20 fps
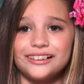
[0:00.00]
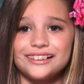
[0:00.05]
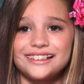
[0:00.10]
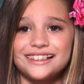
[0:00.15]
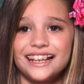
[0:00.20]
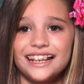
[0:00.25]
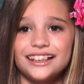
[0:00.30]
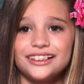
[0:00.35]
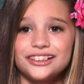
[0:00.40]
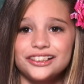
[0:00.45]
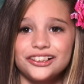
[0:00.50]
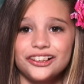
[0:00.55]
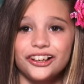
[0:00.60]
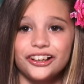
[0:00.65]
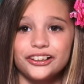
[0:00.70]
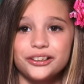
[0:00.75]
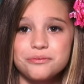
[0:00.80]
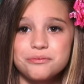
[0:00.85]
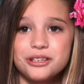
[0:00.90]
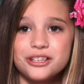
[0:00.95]
stage and
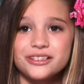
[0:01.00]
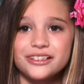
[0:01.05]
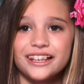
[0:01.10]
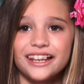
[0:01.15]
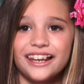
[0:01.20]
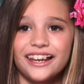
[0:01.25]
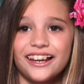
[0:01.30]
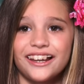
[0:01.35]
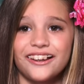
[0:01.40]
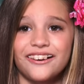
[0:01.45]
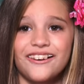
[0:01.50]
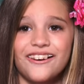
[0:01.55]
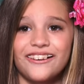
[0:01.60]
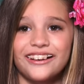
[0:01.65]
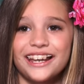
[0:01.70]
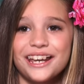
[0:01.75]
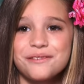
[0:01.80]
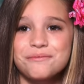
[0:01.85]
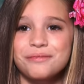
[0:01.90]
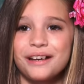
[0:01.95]
heard the music, it all
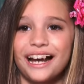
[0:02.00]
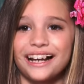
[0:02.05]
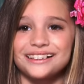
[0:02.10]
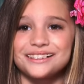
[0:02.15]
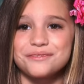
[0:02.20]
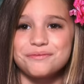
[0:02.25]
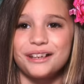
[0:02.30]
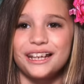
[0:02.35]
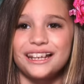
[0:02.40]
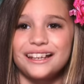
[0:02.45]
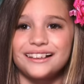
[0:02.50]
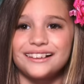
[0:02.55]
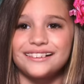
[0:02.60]
came back to me.